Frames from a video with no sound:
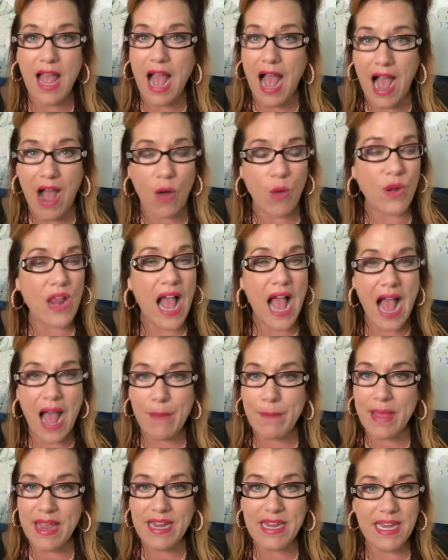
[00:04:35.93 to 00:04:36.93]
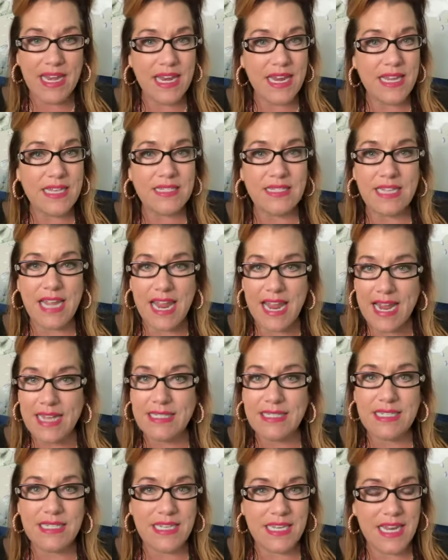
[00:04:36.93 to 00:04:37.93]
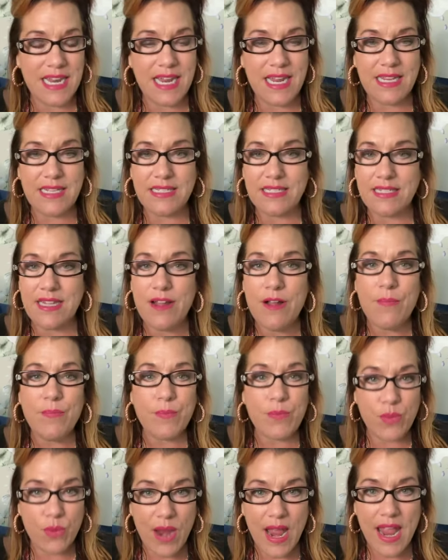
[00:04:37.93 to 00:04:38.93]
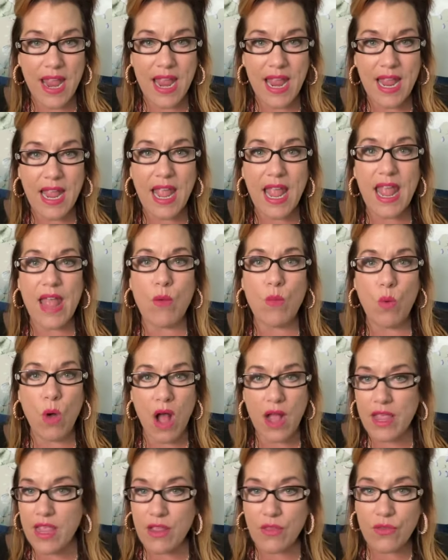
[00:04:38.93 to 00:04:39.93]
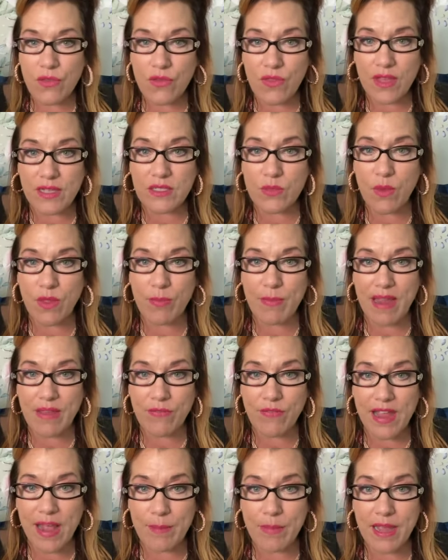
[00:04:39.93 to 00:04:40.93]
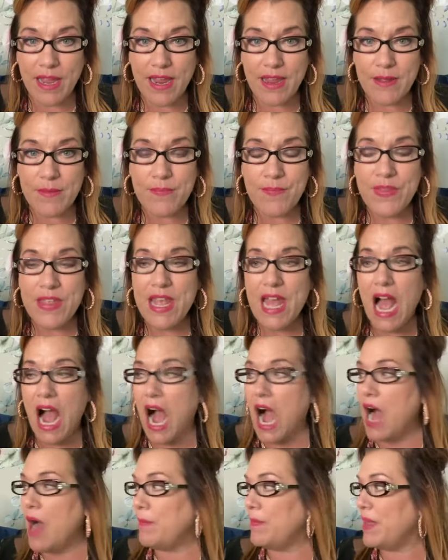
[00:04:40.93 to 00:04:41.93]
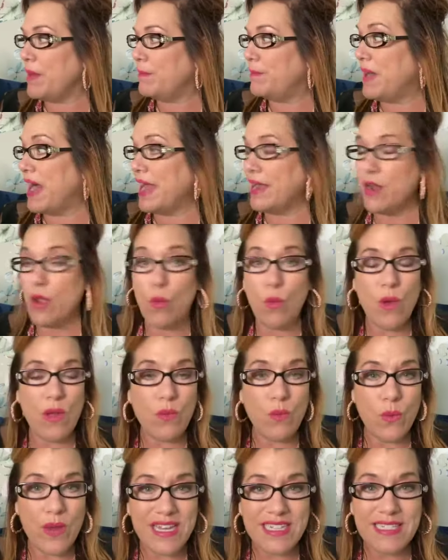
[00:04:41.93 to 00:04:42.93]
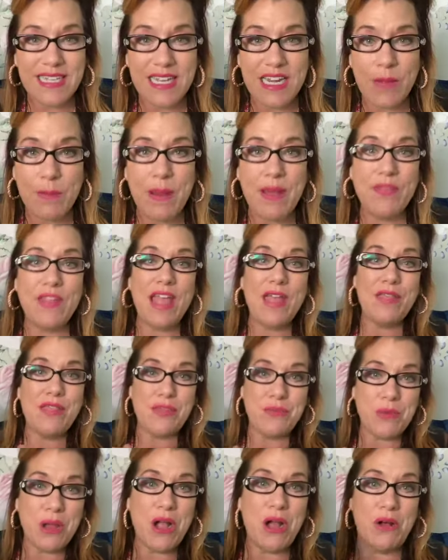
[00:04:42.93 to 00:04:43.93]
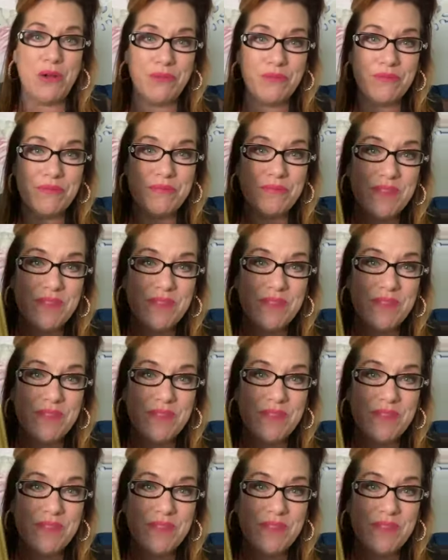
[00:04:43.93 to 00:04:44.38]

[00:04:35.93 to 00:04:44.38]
out on my knees, hands and knees, praying and walking through this with my family. But when we sat up on that throne,